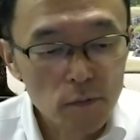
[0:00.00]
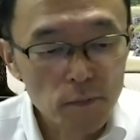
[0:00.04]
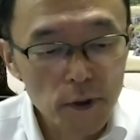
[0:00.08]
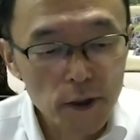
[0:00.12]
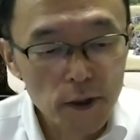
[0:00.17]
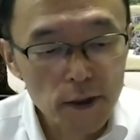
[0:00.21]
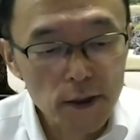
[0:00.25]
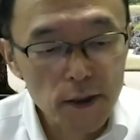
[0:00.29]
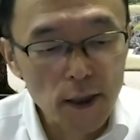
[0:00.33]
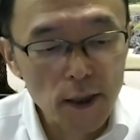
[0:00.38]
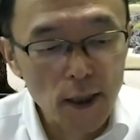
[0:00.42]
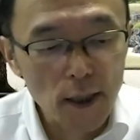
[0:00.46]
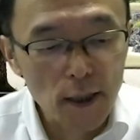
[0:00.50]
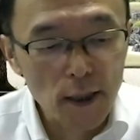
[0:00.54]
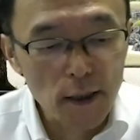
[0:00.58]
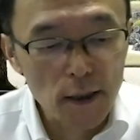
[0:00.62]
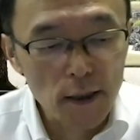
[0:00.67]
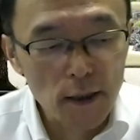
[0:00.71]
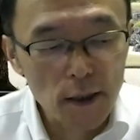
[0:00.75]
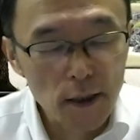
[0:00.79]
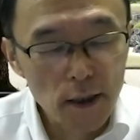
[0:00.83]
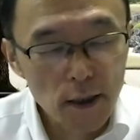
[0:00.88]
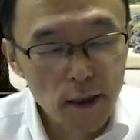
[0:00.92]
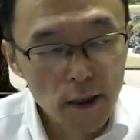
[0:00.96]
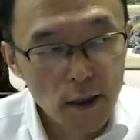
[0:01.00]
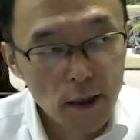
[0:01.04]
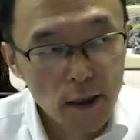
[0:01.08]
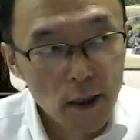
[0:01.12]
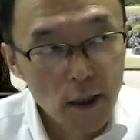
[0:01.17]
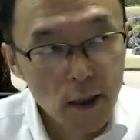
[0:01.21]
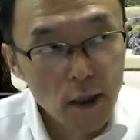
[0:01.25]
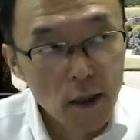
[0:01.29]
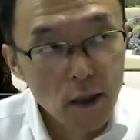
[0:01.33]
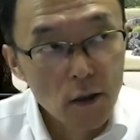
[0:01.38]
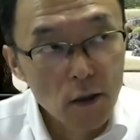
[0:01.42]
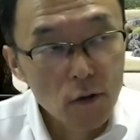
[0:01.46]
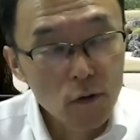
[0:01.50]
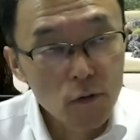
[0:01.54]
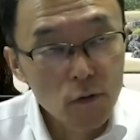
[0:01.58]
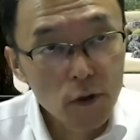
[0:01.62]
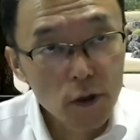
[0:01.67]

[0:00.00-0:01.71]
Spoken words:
pattern we